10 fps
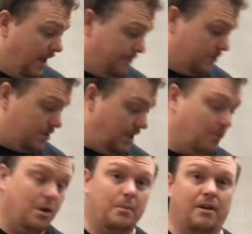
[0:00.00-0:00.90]
After
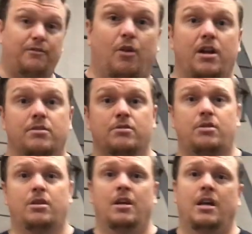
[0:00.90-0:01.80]
seeing one of
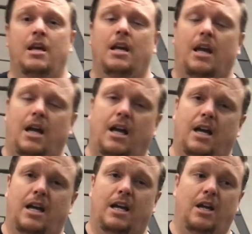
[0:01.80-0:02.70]
friends
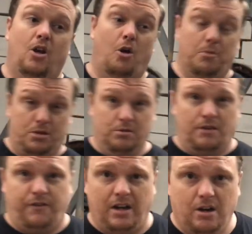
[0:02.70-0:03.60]
uh, almost
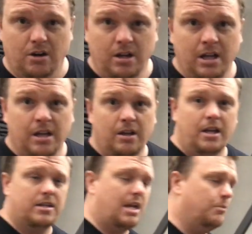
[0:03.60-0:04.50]
lose a finger
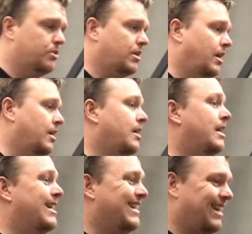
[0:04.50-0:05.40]
in a table saw,
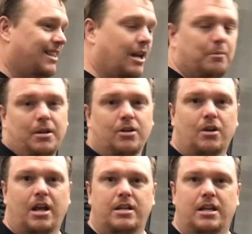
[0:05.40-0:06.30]
I thought it'd be a
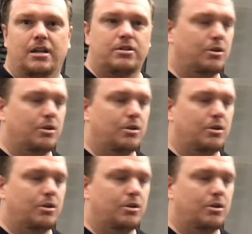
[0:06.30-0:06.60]
good idea.